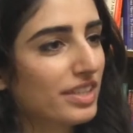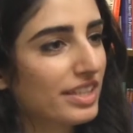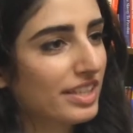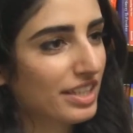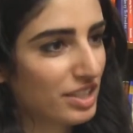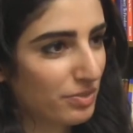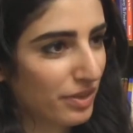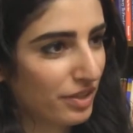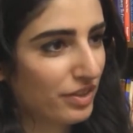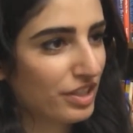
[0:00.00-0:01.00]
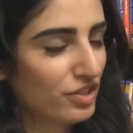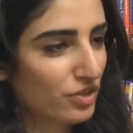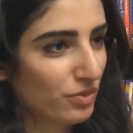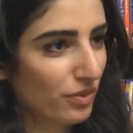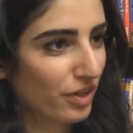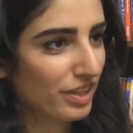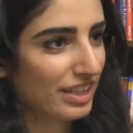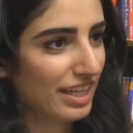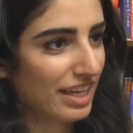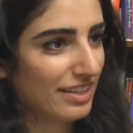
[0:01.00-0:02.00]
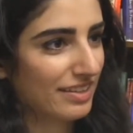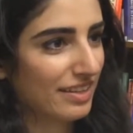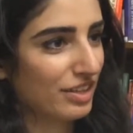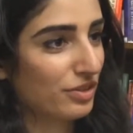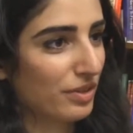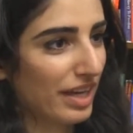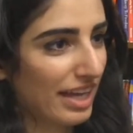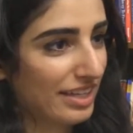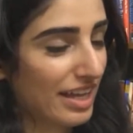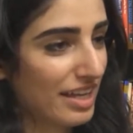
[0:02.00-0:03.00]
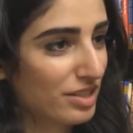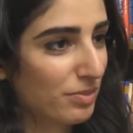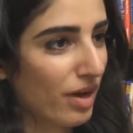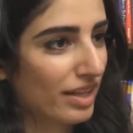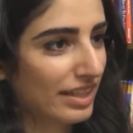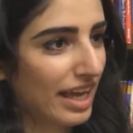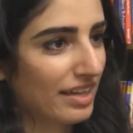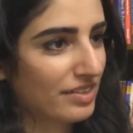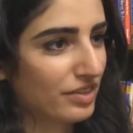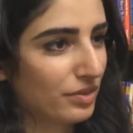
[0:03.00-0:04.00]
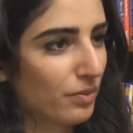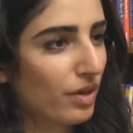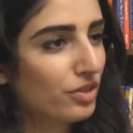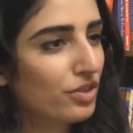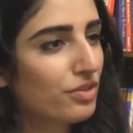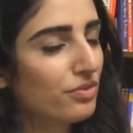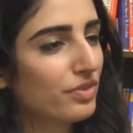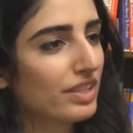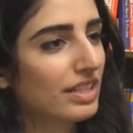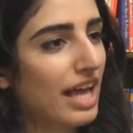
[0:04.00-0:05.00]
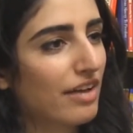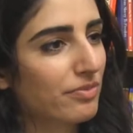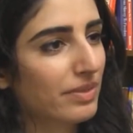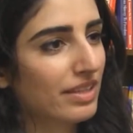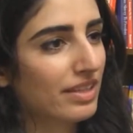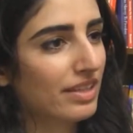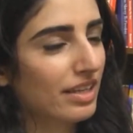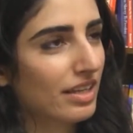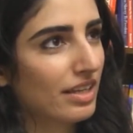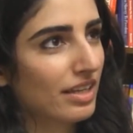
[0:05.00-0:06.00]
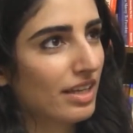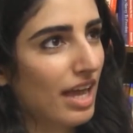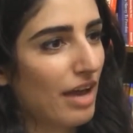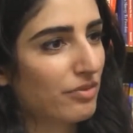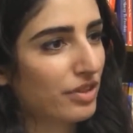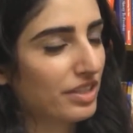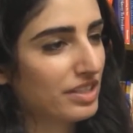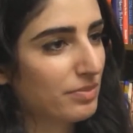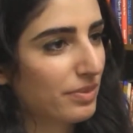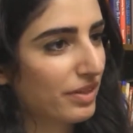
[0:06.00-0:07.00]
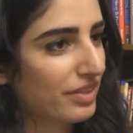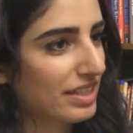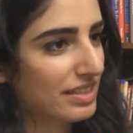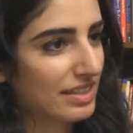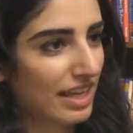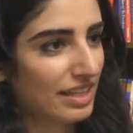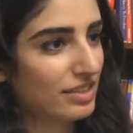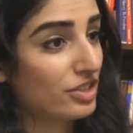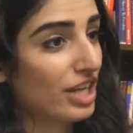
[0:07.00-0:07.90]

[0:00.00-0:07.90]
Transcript: unique experience to work at the UN as a broadcaster, what do you feel have you experienced as